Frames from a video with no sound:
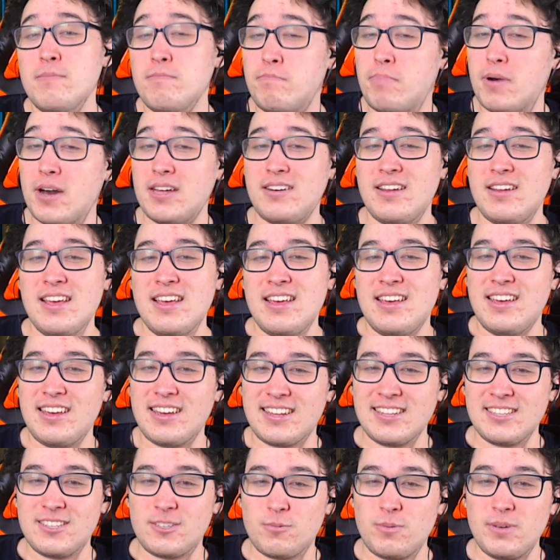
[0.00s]
but it
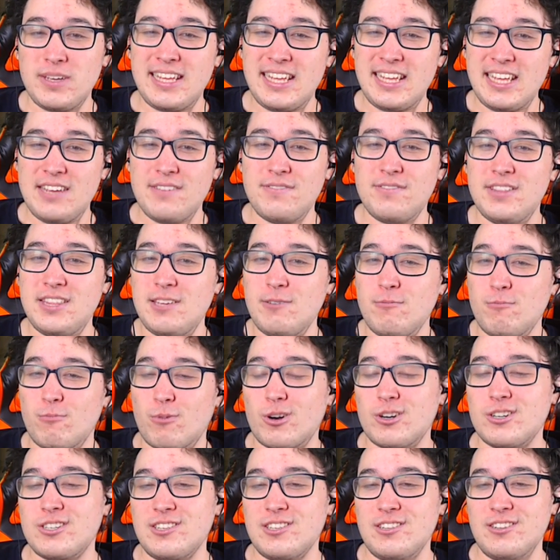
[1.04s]
can swing even the
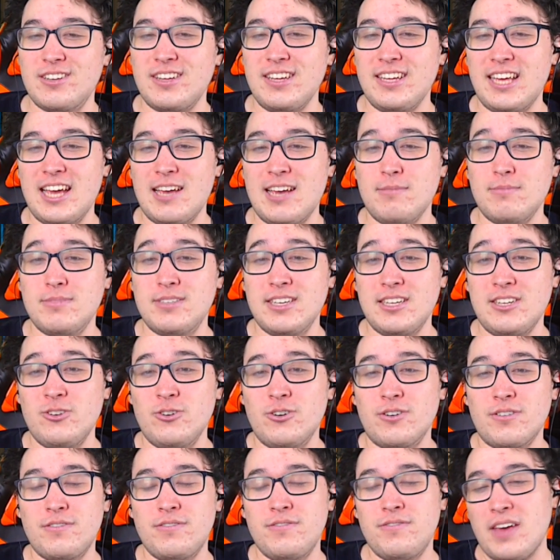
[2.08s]
worst looking games in
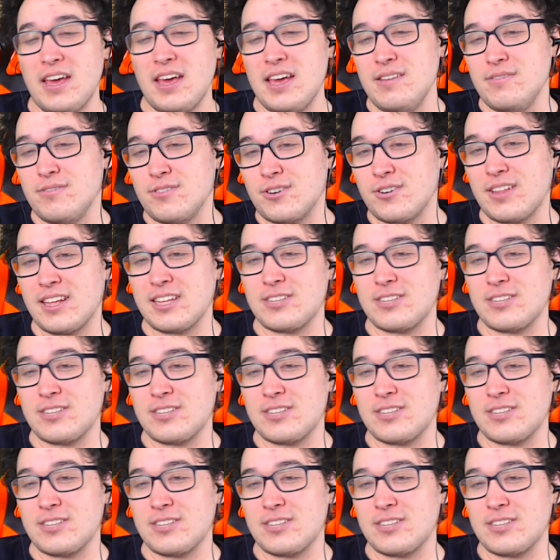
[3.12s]
your favor.